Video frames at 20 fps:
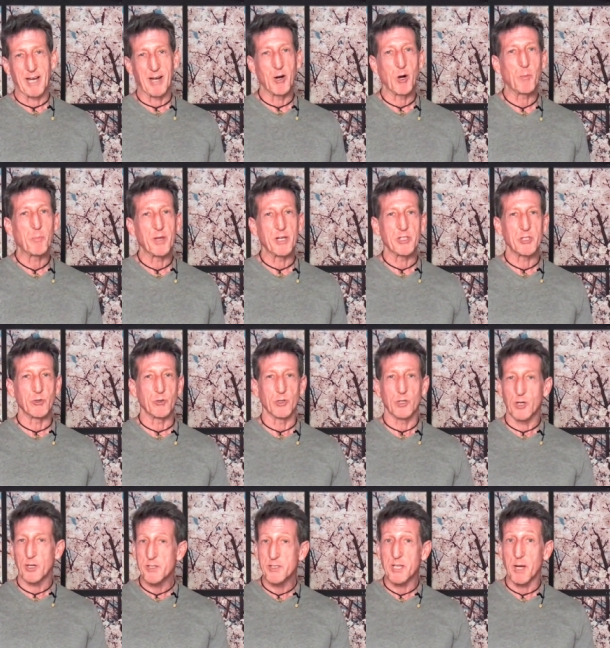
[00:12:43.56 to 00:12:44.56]
I hope that you
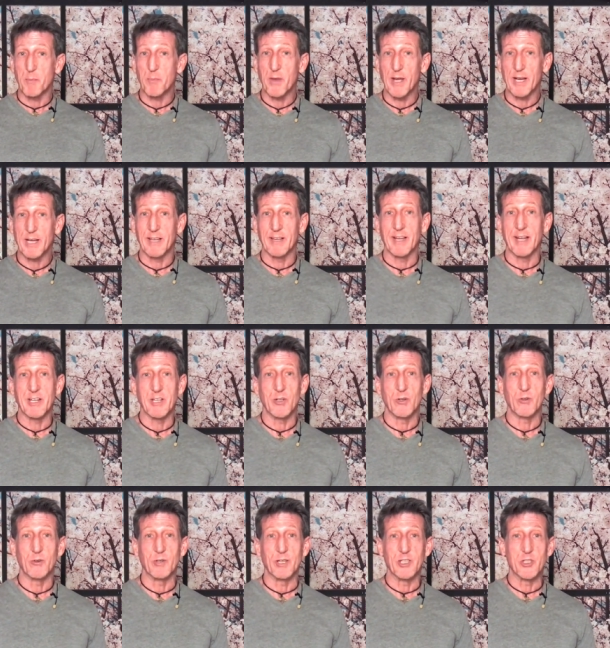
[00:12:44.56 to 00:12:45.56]
learned something and that
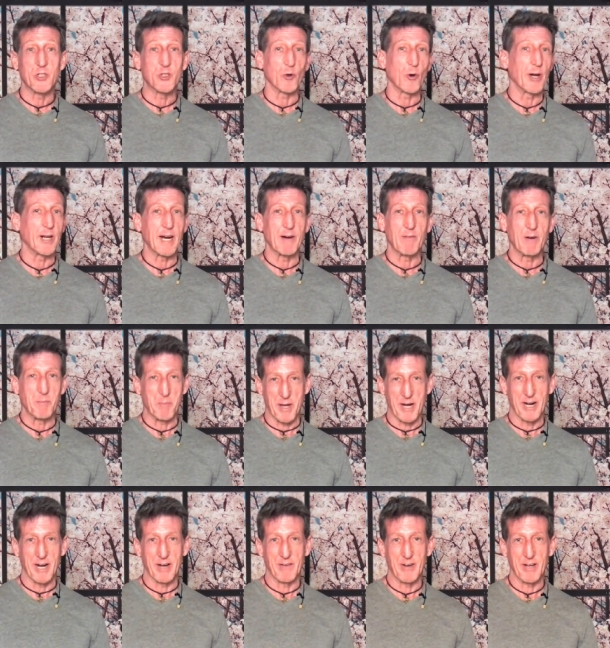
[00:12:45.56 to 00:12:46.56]
you enjoyed every
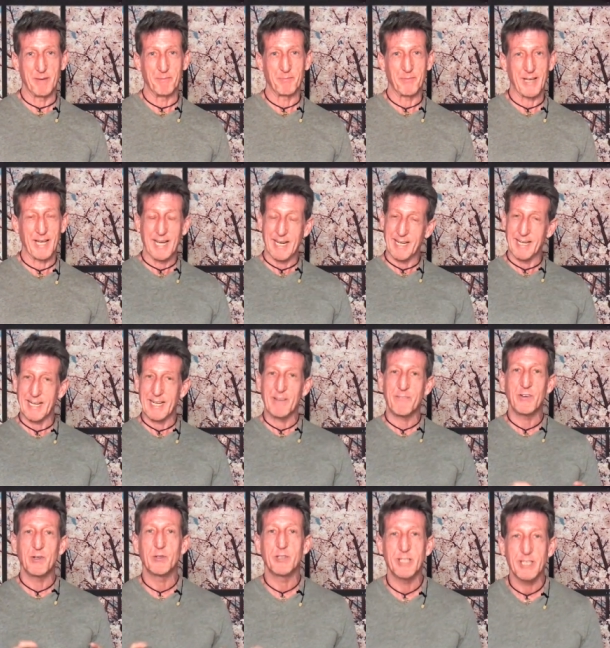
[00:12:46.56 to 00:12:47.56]
minute of it. And
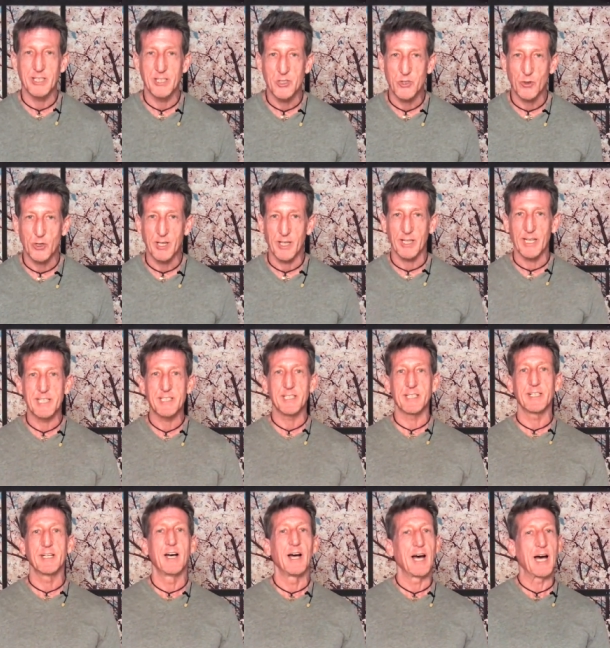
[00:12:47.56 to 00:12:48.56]
if you did enjoy the
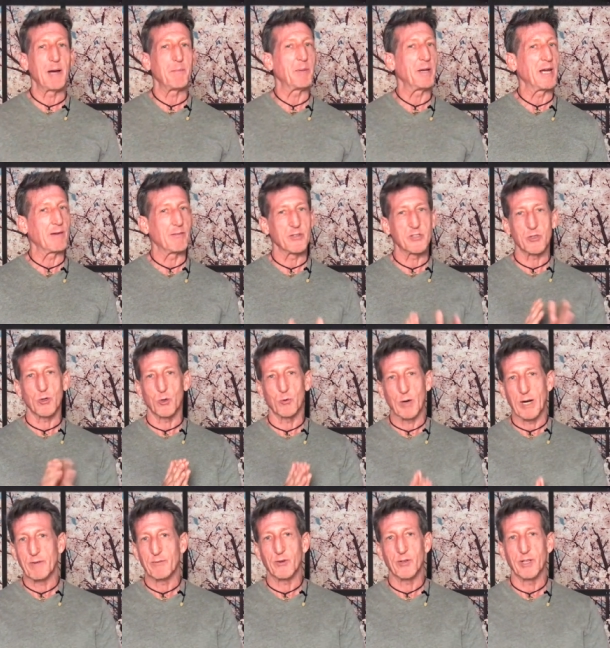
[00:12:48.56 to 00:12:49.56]
lesson, I'd be ever so
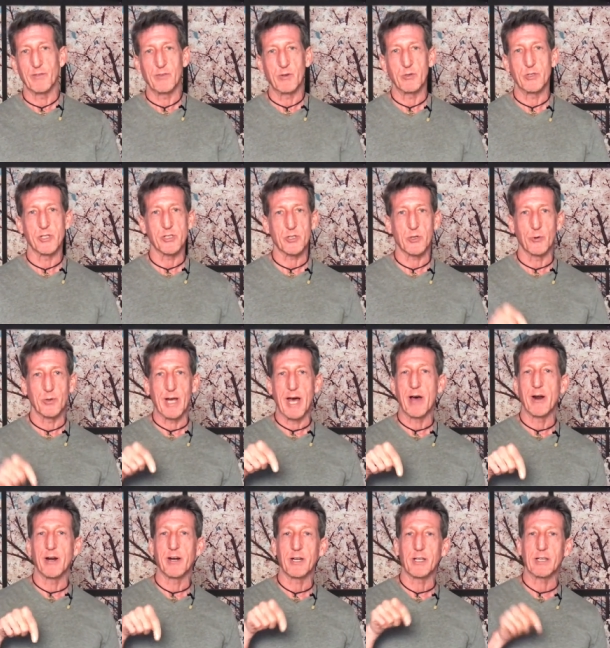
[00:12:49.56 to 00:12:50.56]
grateful if you just go
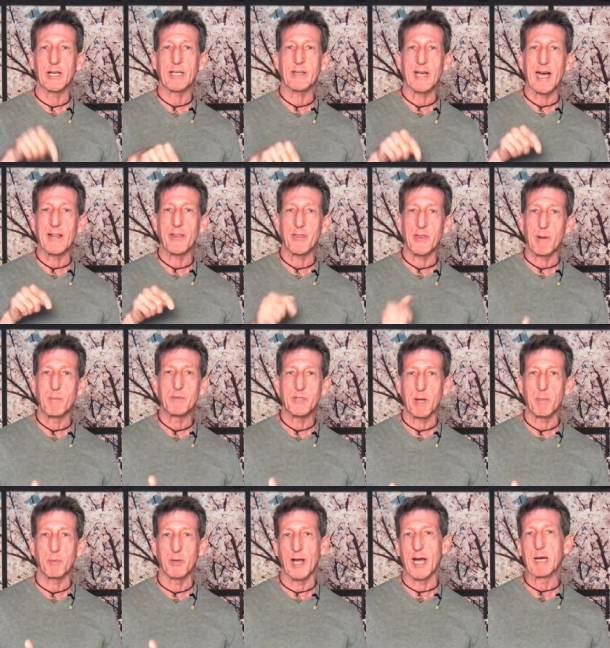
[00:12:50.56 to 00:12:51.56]
down and click that thumbs
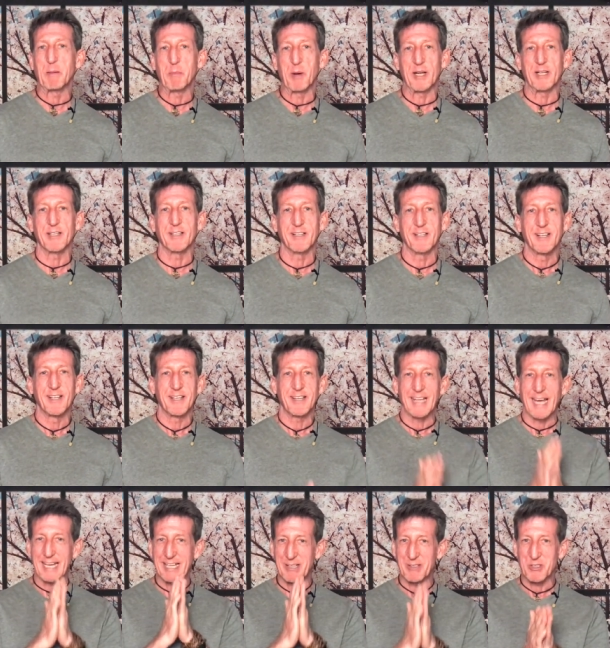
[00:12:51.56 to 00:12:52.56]
up like button.
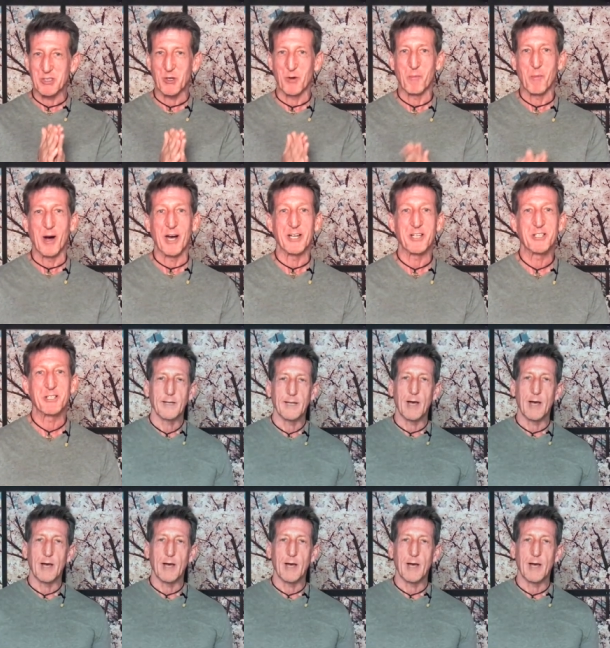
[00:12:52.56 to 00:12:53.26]
Thank you so much.